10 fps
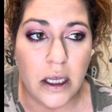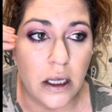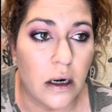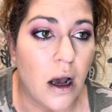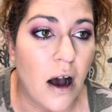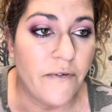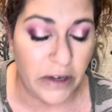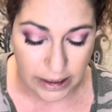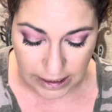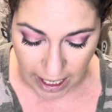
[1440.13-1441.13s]
then I'll
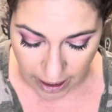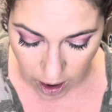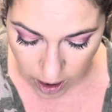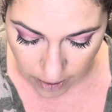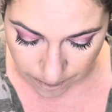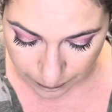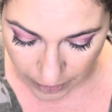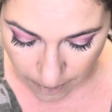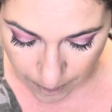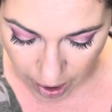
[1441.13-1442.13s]
fix that. Um,
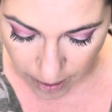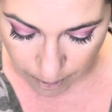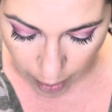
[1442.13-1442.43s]
but